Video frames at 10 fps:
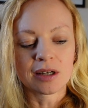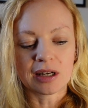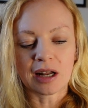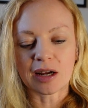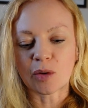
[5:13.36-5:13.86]

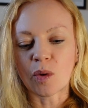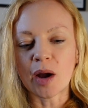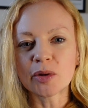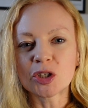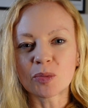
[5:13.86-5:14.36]
like, why
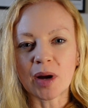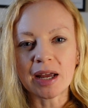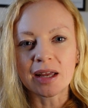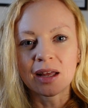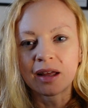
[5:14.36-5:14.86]
would you
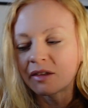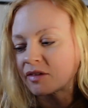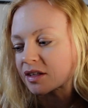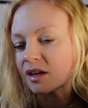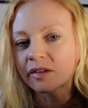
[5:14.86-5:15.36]
buy
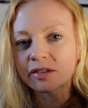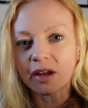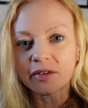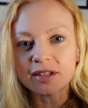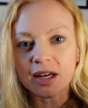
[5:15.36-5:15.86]
this kind of
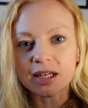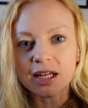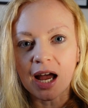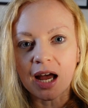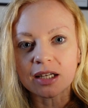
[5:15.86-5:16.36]
stuff
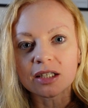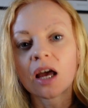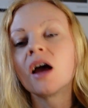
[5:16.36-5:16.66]
second-hand?